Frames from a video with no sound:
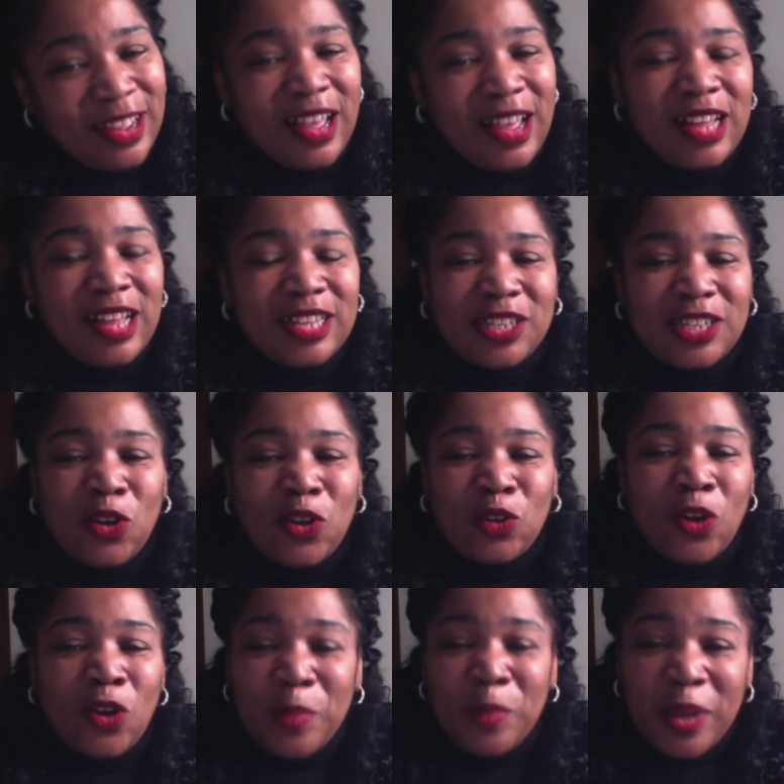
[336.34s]
So
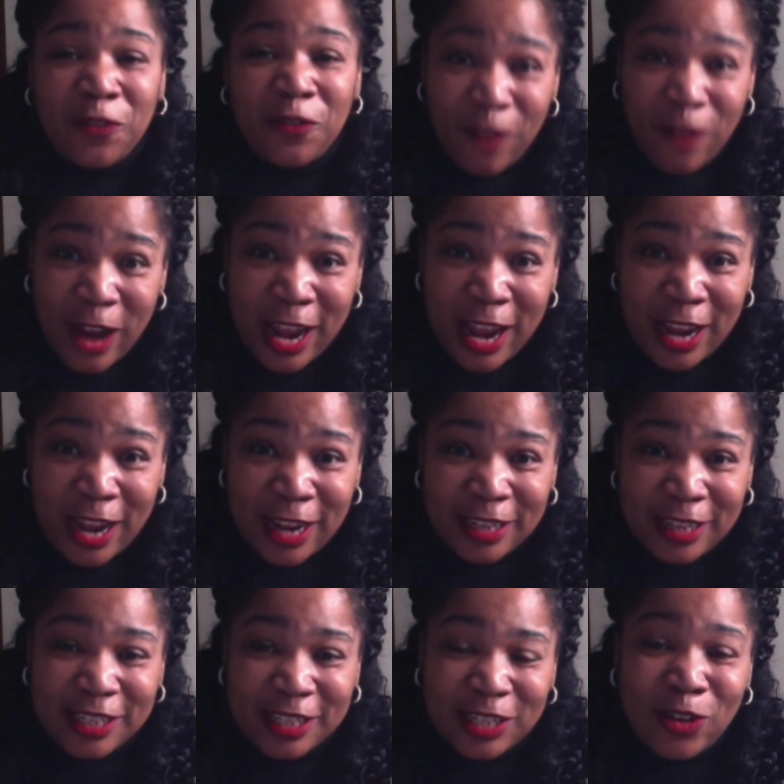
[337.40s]
don't be afraid
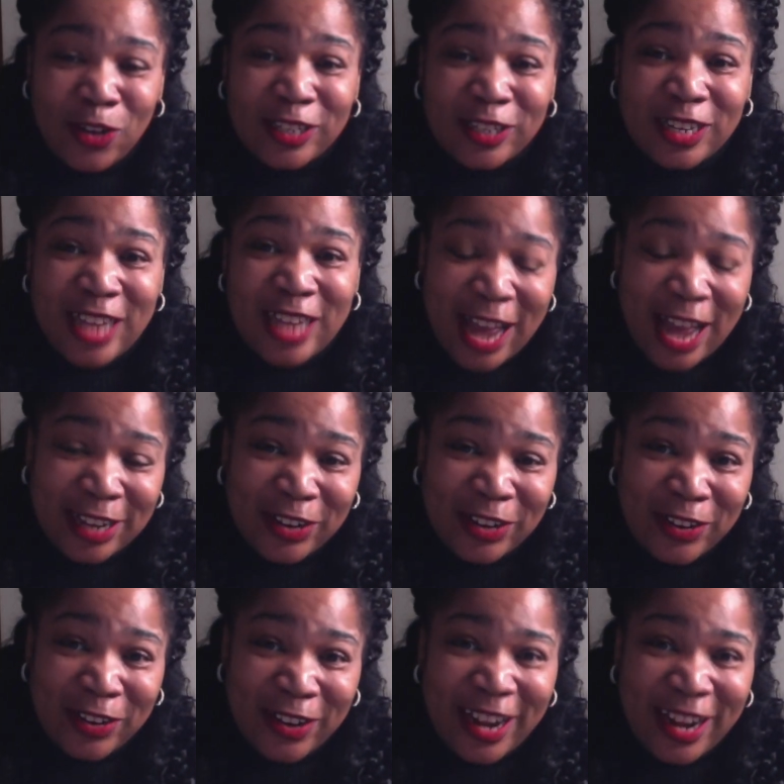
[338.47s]
to go to the
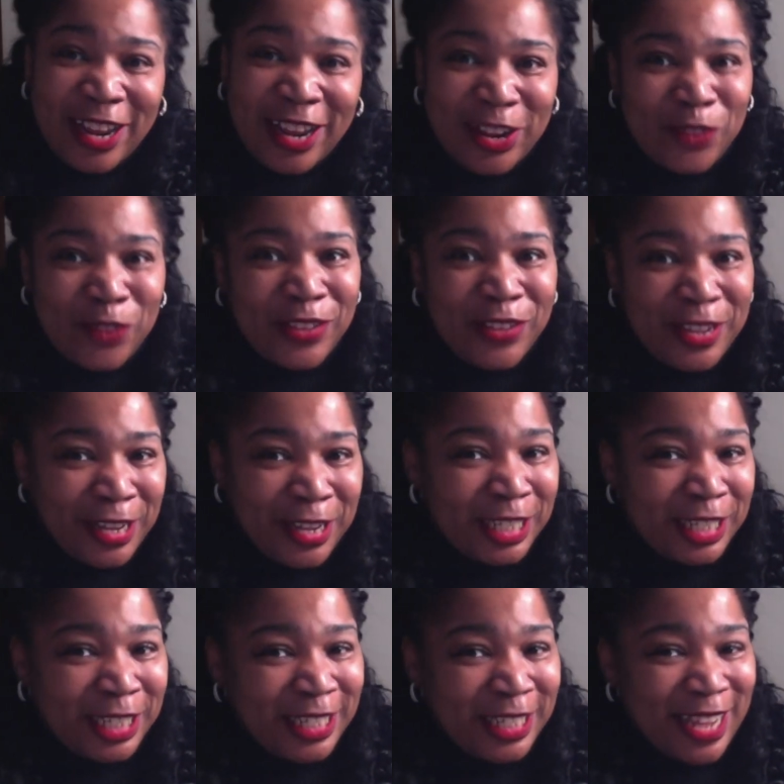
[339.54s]
doctor and get your V N
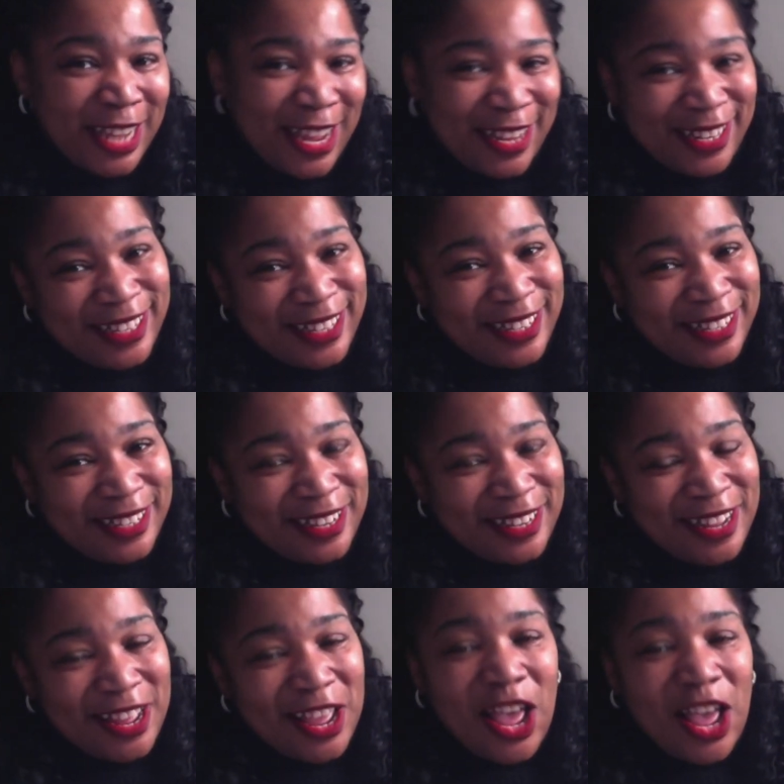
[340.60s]
G test.
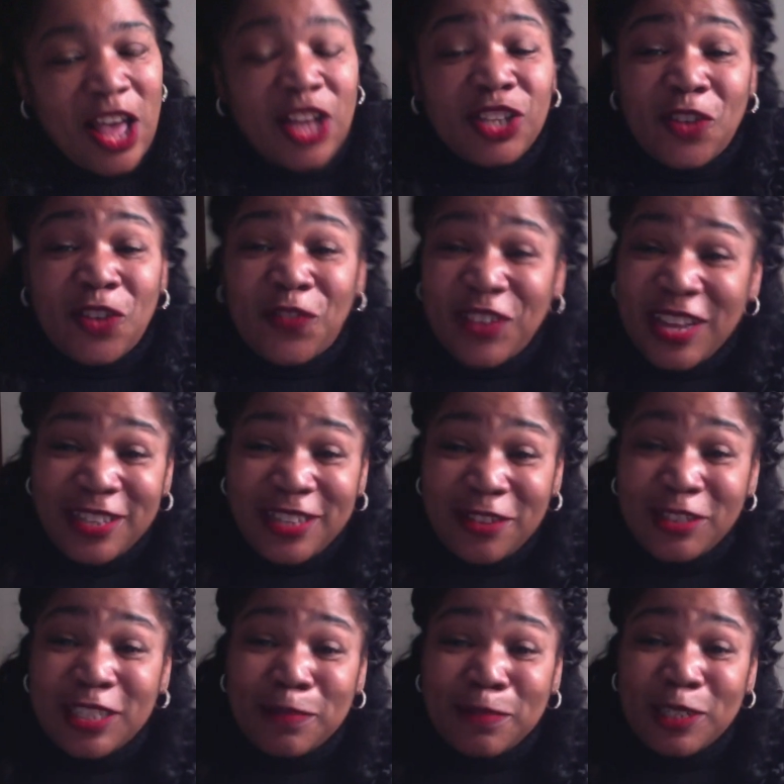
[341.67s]
Don't forget to
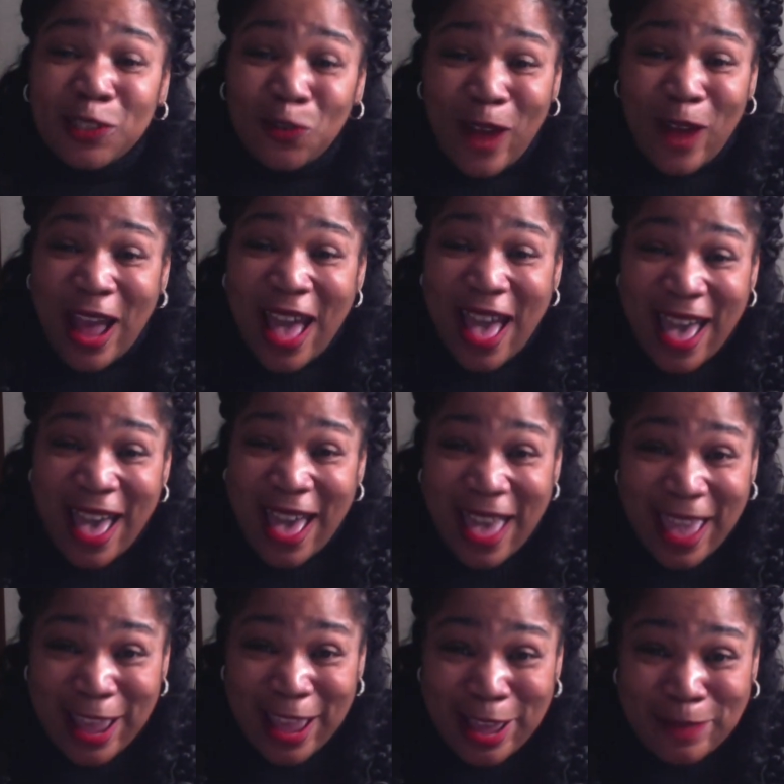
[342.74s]

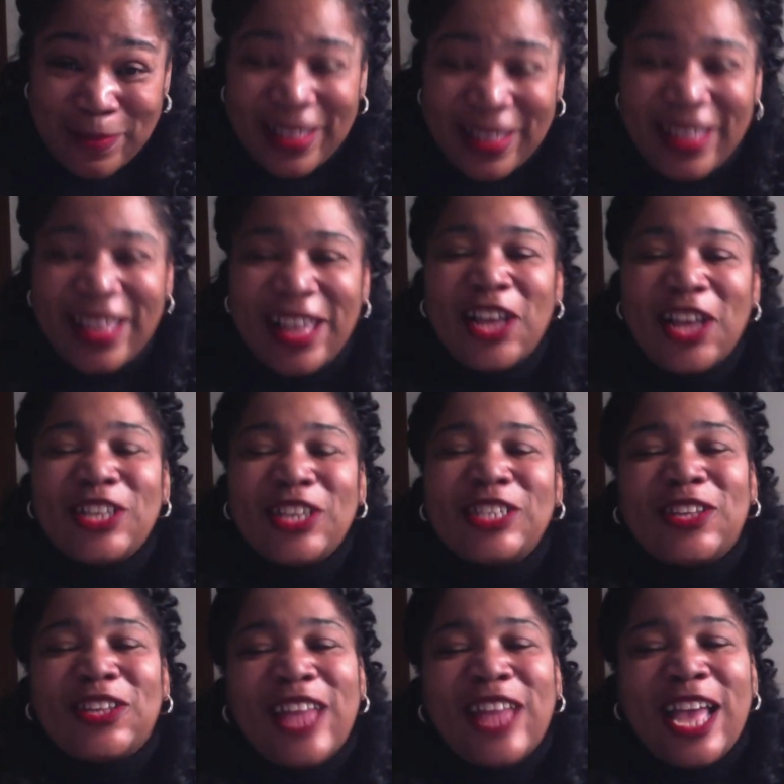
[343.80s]
subscribe
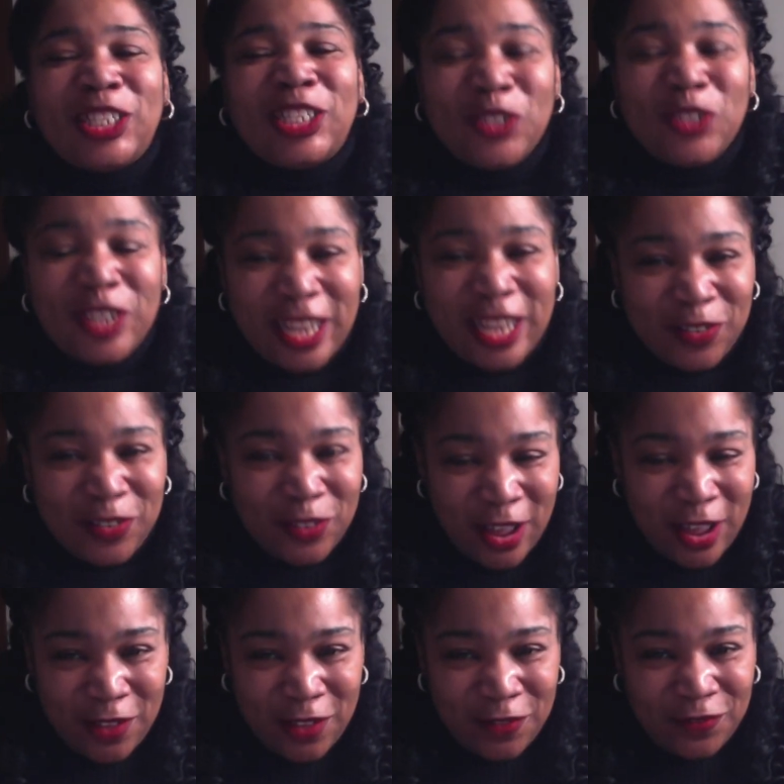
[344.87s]
so that you can get
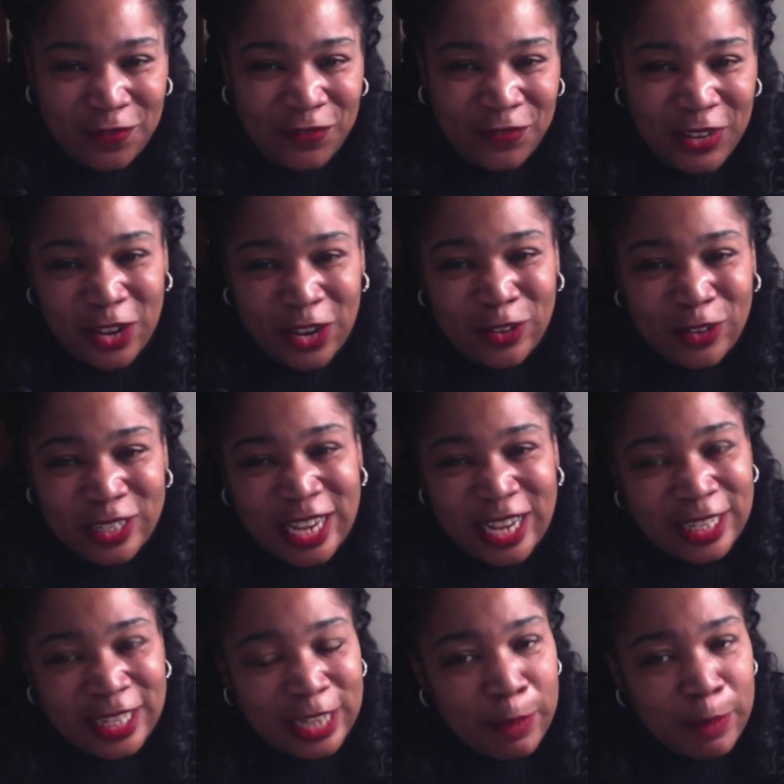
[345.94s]
uh, videos the
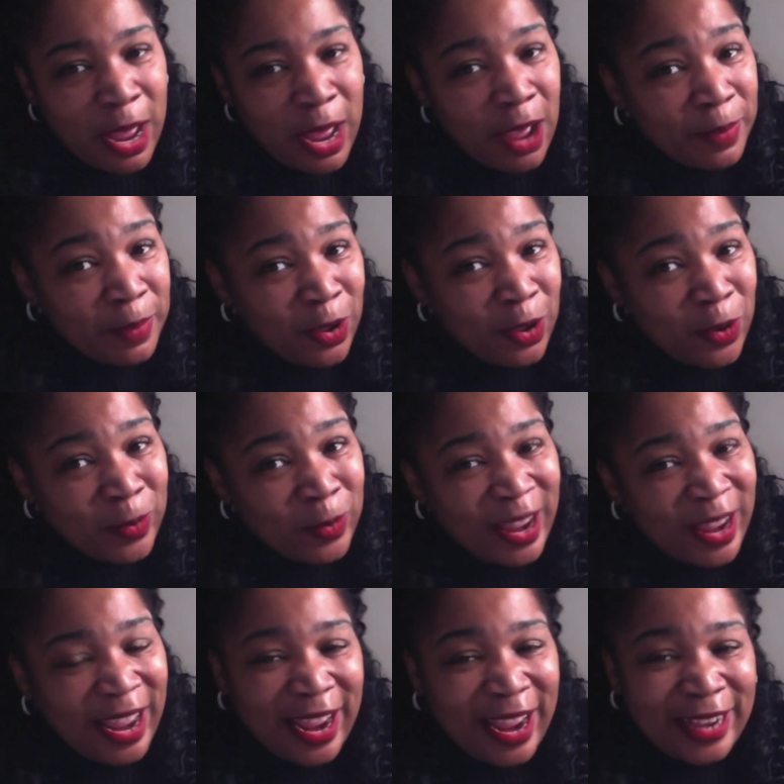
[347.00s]
next time I upload,
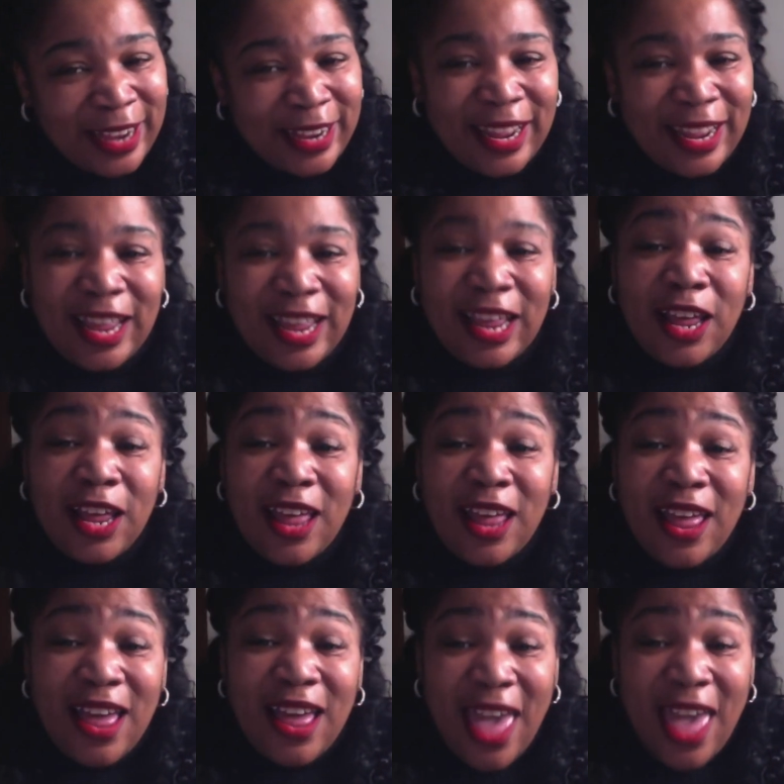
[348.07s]
and
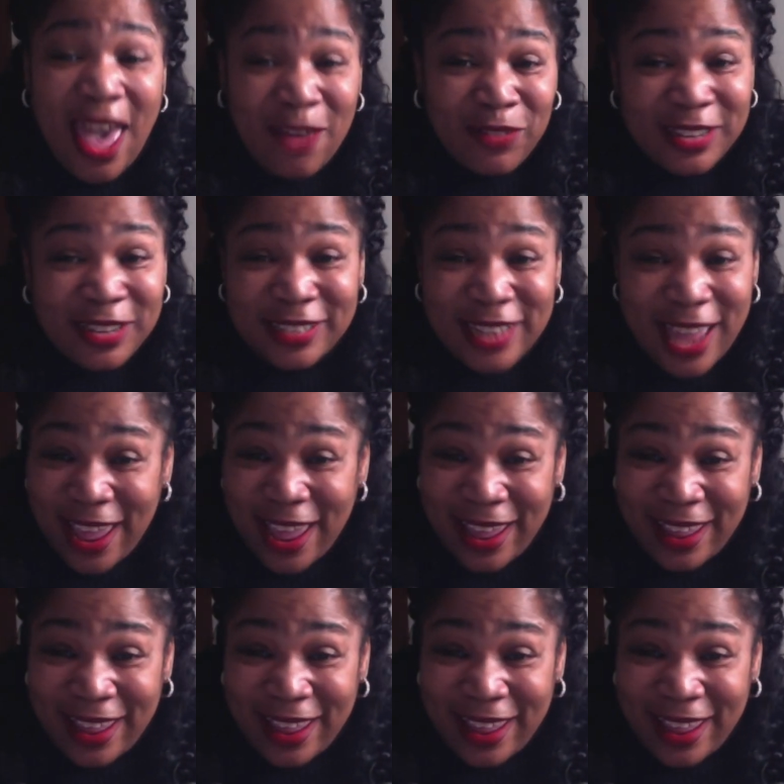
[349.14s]
have a good day.